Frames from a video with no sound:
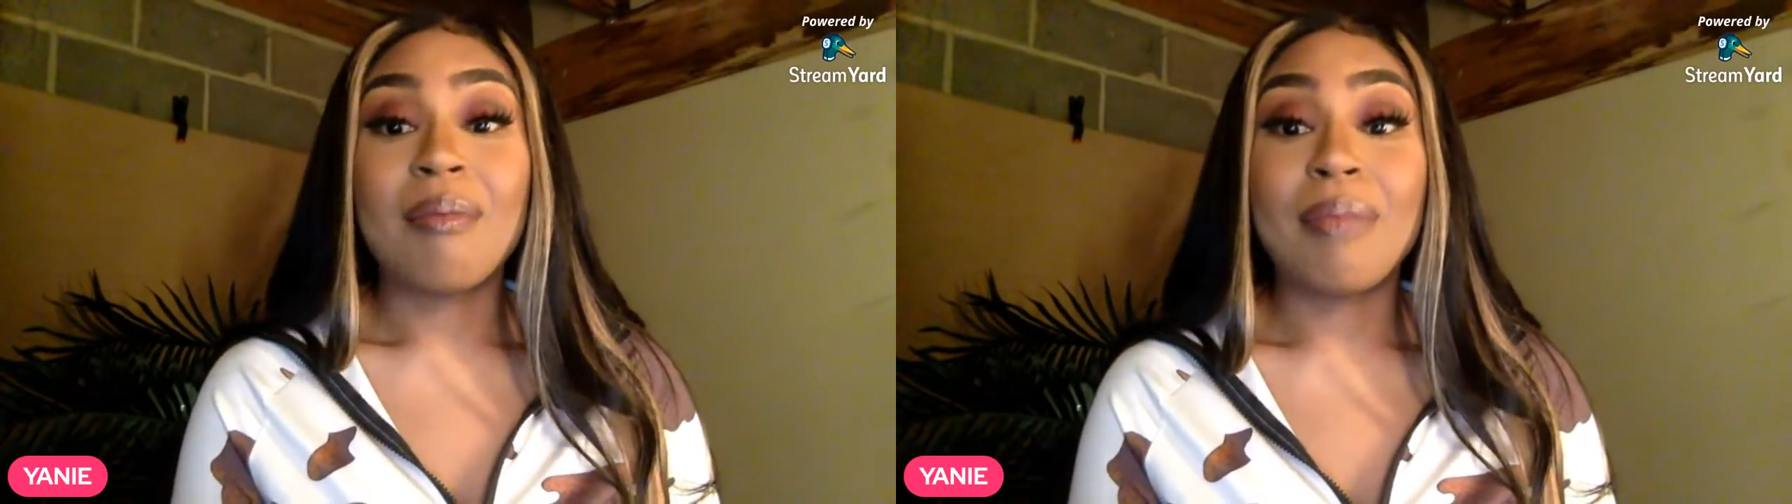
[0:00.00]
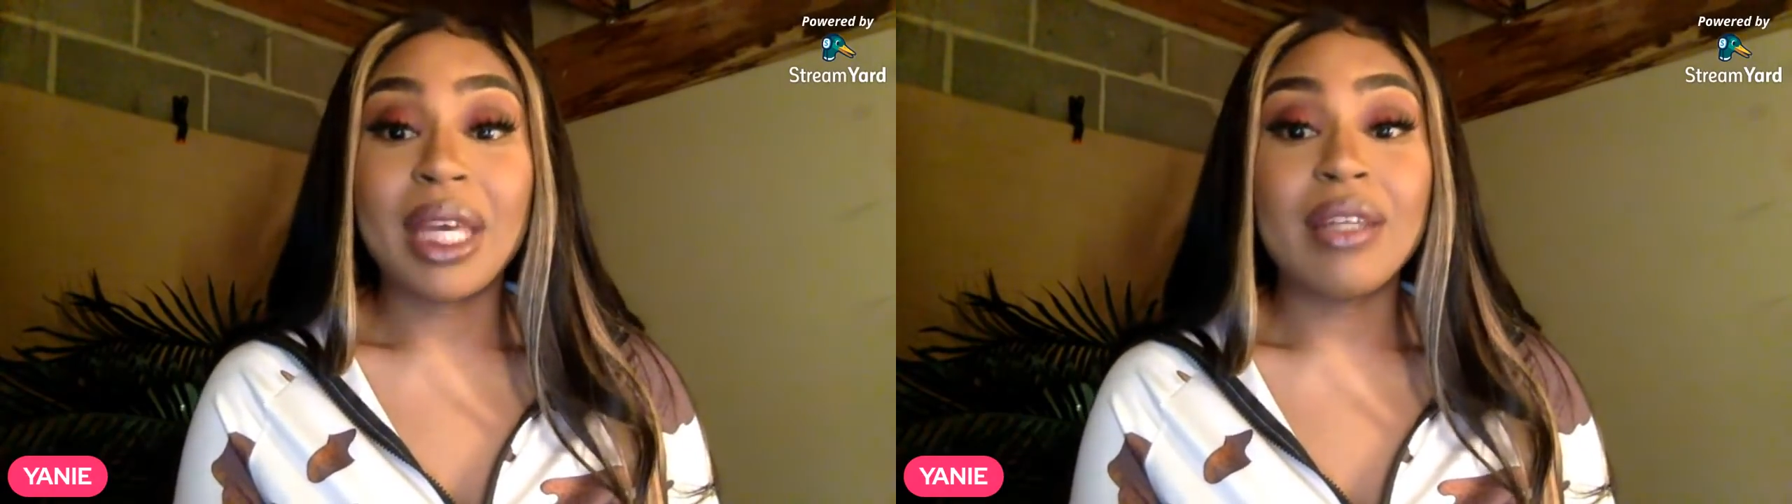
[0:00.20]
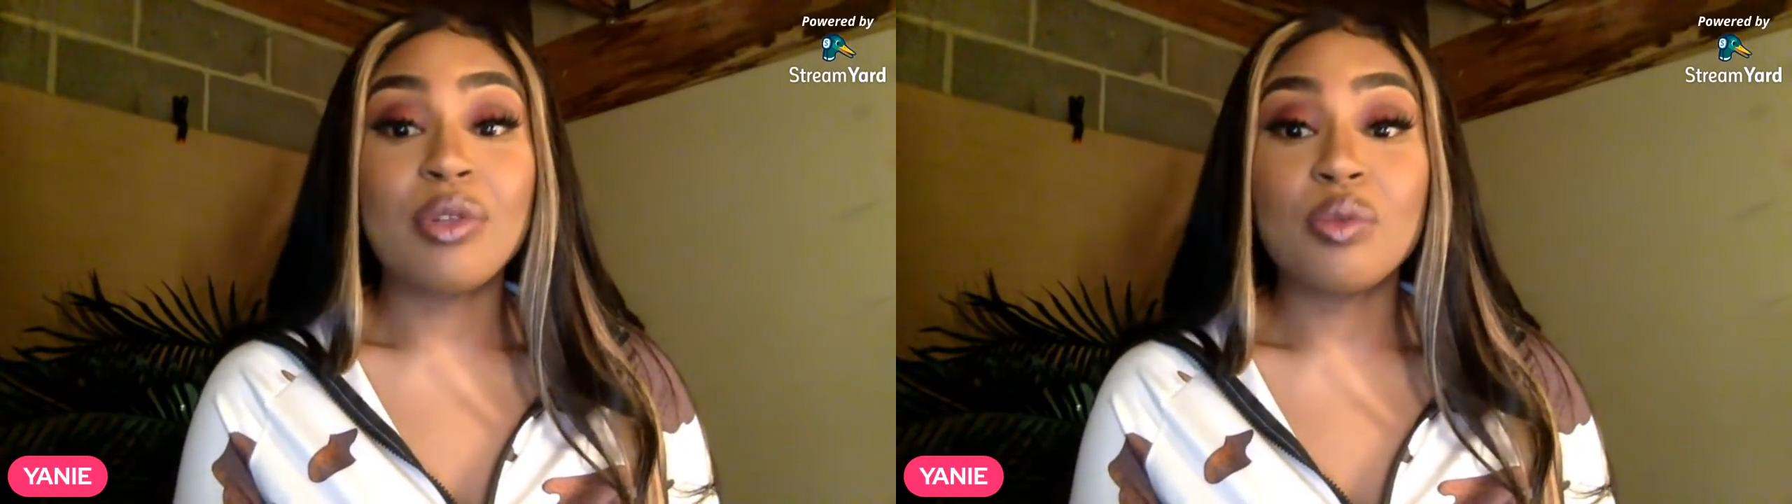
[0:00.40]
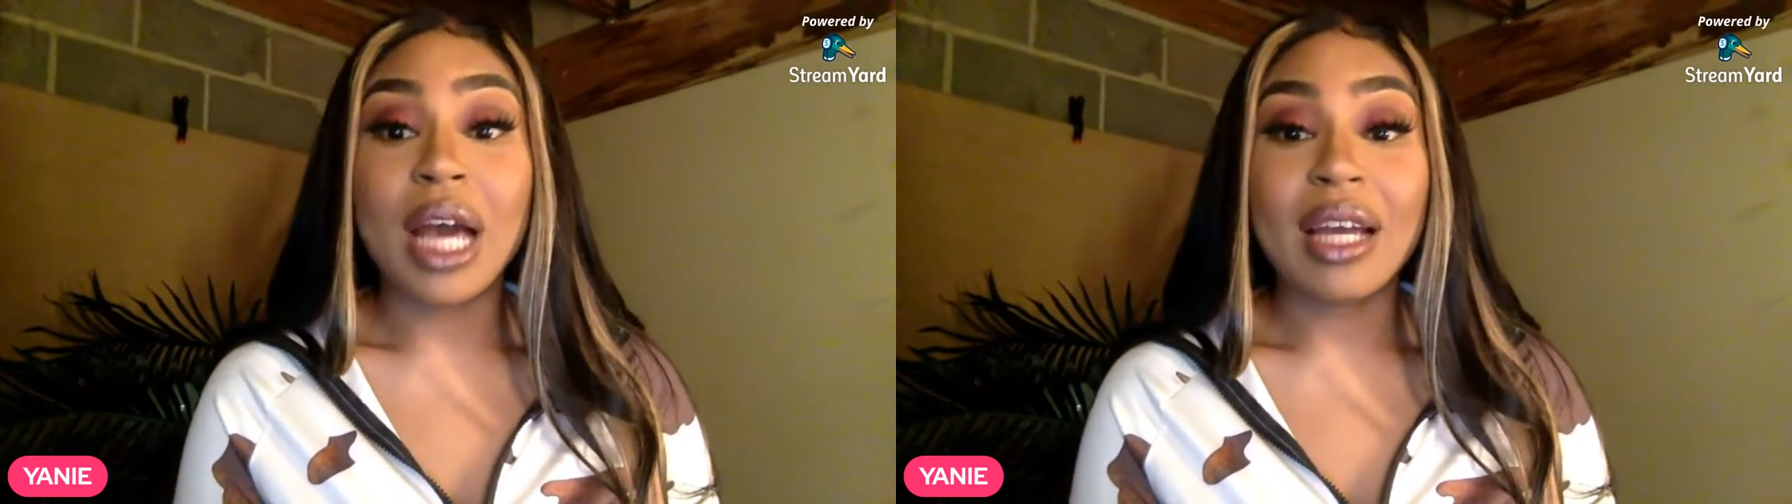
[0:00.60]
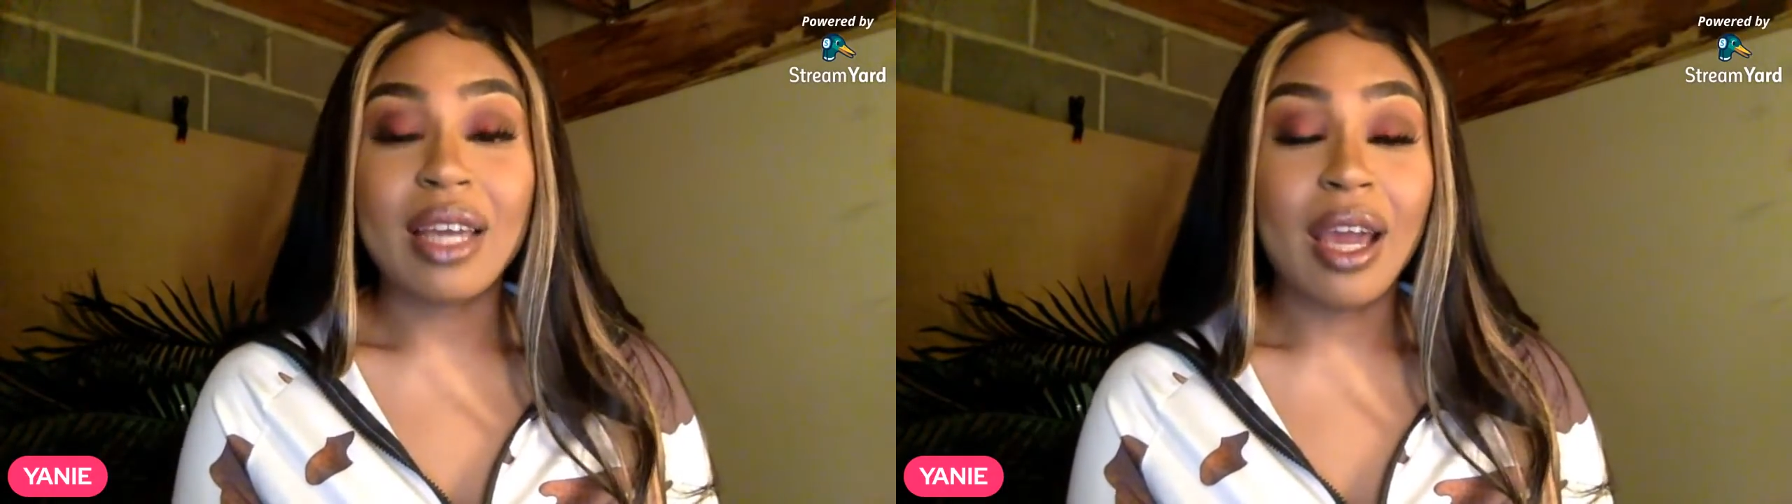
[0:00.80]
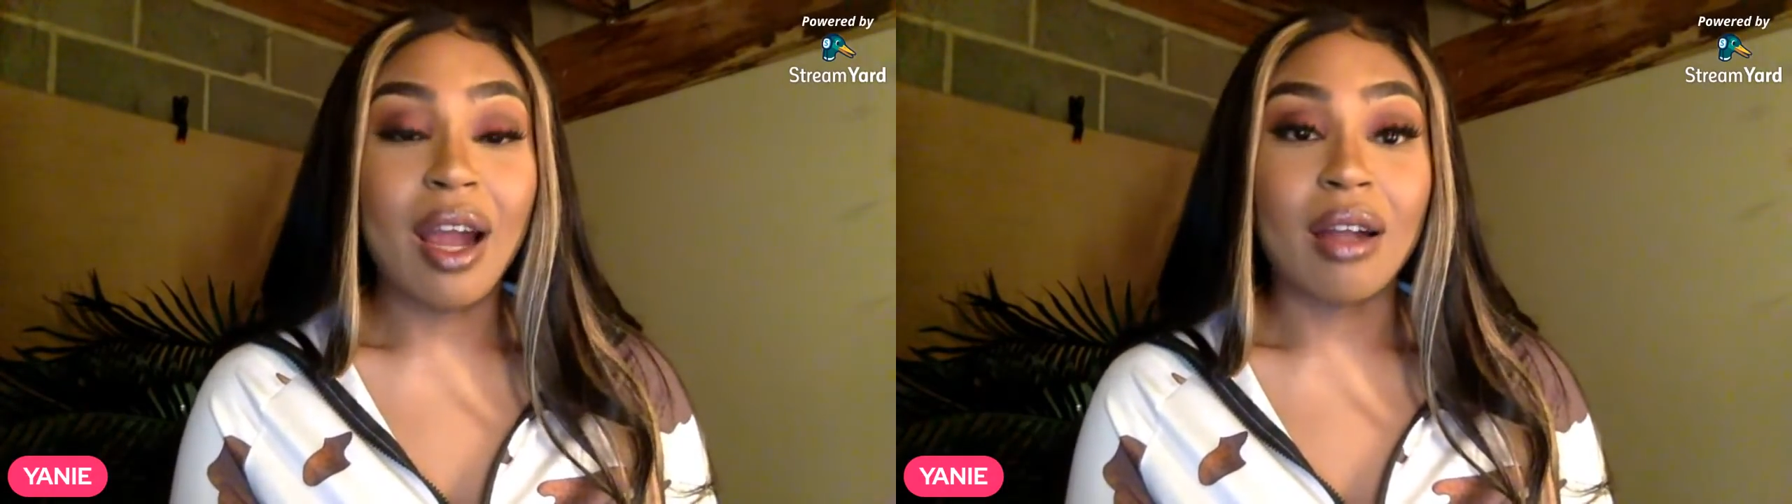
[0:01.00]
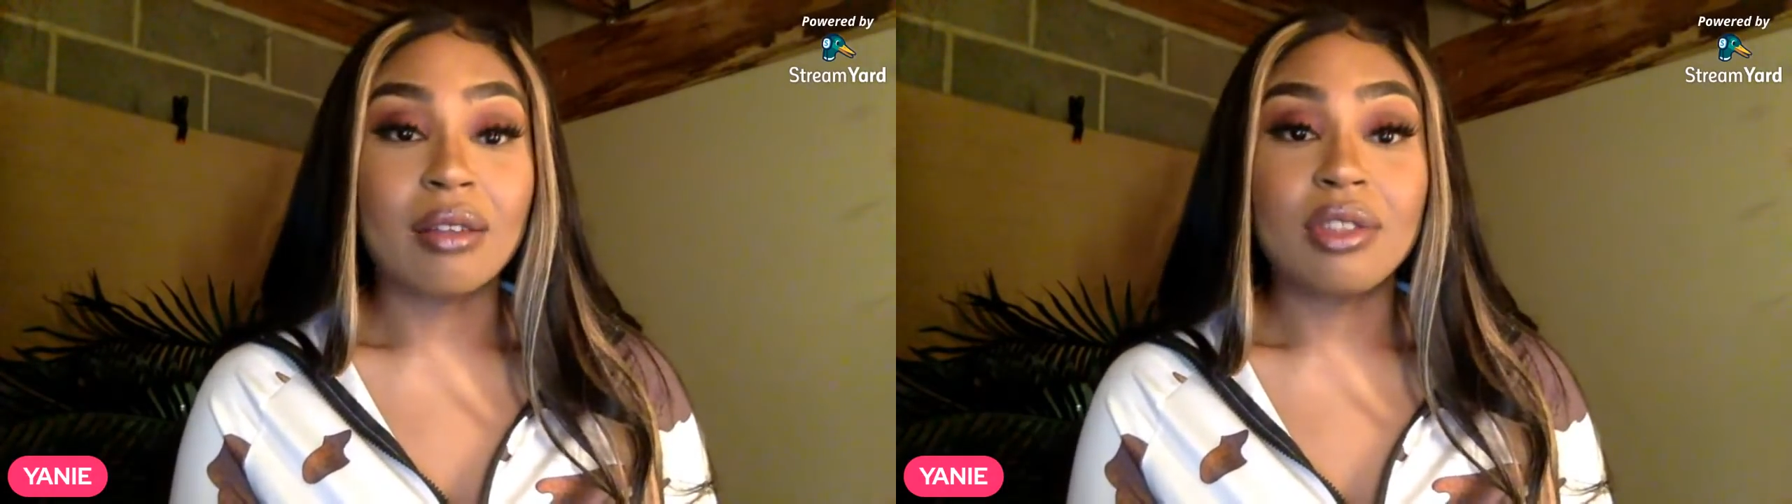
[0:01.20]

men do not care.